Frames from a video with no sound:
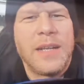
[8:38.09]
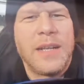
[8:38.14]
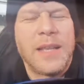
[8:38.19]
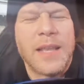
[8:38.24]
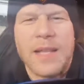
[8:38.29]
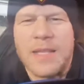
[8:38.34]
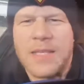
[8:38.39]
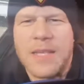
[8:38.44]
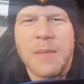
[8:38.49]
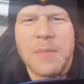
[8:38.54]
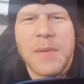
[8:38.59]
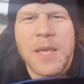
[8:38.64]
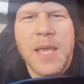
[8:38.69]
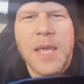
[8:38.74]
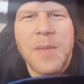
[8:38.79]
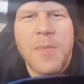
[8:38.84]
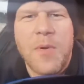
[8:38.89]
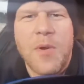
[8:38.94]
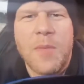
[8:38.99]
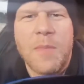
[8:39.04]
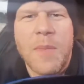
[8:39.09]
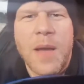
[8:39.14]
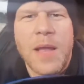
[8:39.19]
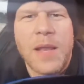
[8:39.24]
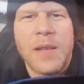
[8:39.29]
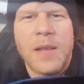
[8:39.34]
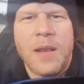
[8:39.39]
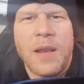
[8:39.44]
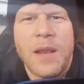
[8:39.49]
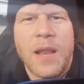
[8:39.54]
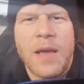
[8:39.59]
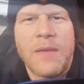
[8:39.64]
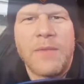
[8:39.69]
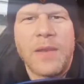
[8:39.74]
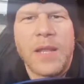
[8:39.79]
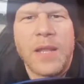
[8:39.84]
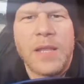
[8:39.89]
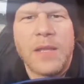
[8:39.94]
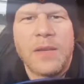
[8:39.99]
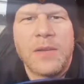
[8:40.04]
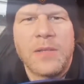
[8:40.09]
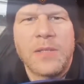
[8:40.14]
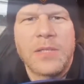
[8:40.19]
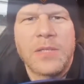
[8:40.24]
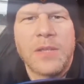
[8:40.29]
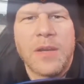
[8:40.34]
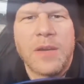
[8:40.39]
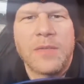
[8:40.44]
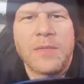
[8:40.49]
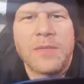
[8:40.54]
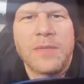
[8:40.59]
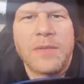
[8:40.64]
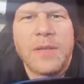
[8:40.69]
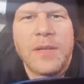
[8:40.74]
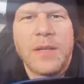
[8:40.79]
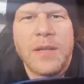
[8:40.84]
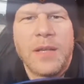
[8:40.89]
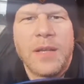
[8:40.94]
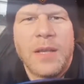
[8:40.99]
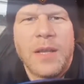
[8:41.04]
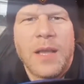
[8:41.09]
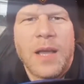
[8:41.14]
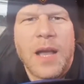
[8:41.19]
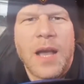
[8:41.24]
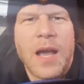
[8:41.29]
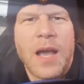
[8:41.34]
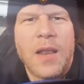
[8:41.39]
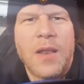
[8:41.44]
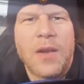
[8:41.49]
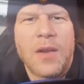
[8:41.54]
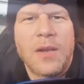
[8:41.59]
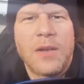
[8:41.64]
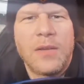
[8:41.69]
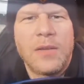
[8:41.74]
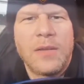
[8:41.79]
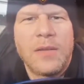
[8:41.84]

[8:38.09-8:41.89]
That's some keyboard, mate. Lovely, good stuff. Ah, look.